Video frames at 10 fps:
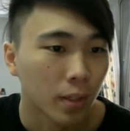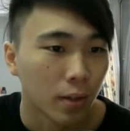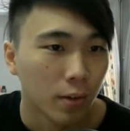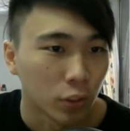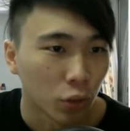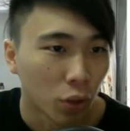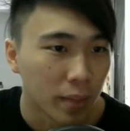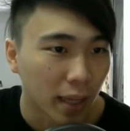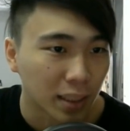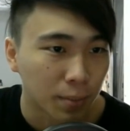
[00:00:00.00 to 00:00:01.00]
Right, so we'll
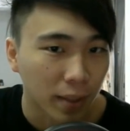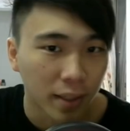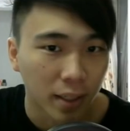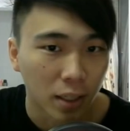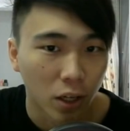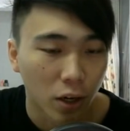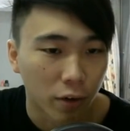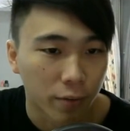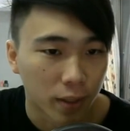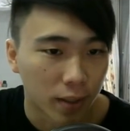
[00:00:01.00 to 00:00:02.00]
be expecting a lot
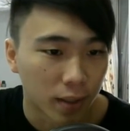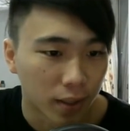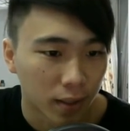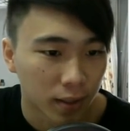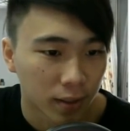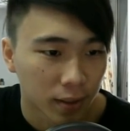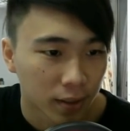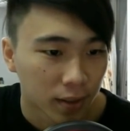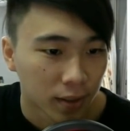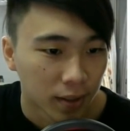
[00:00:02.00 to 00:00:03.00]
of
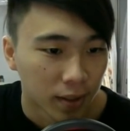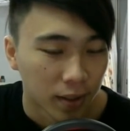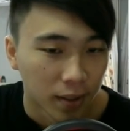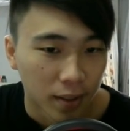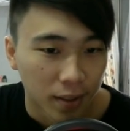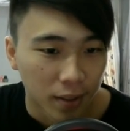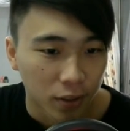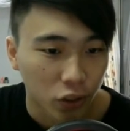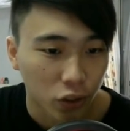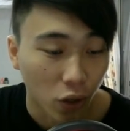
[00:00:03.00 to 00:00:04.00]

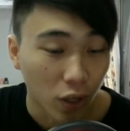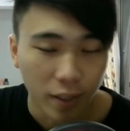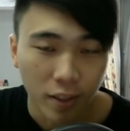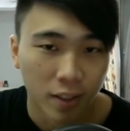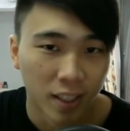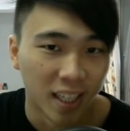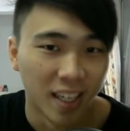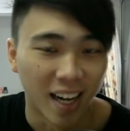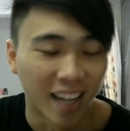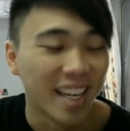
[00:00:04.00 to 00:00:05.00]
stalling,
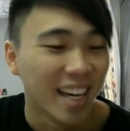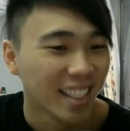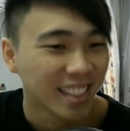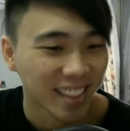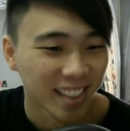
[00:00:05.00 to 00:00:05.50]
I guess.